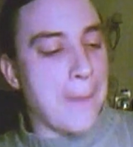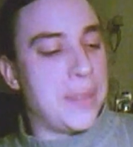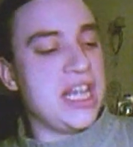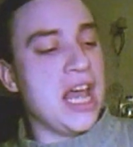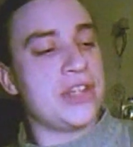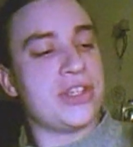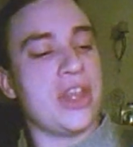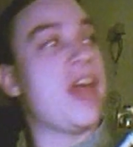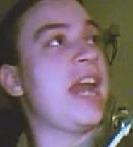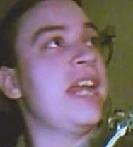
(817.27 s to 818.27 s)
But yes,
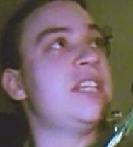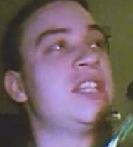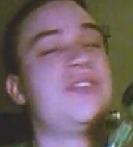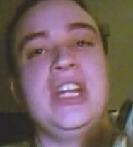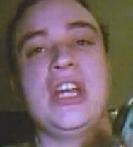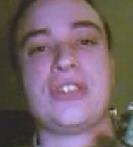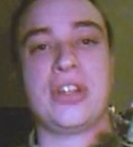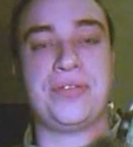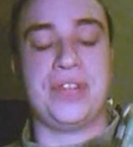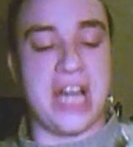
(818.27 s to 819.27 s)
that is this video
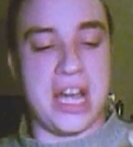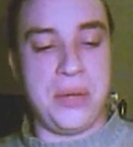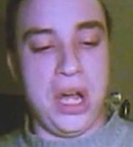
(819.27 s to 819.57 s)
done for now.